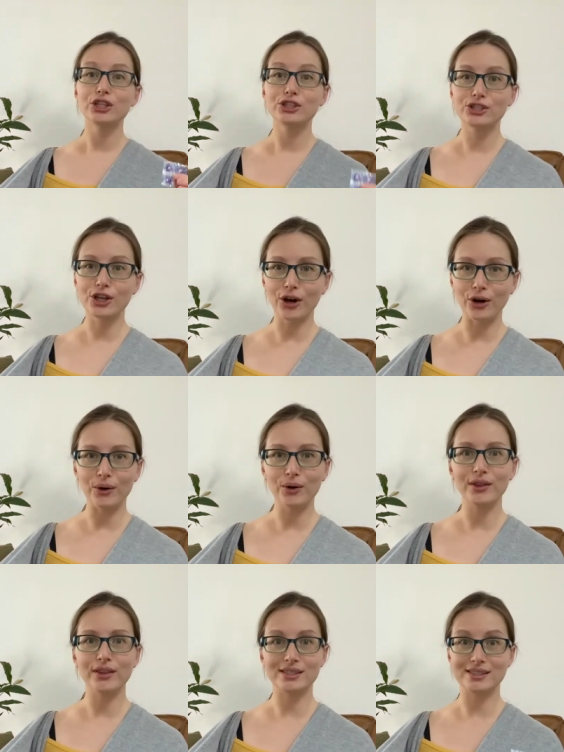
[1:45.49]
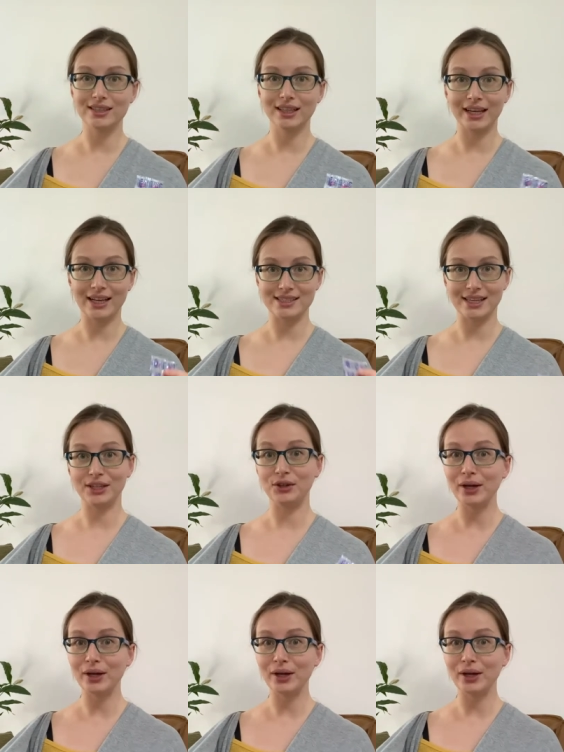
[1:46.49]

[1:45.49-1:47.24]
So it's, like I said,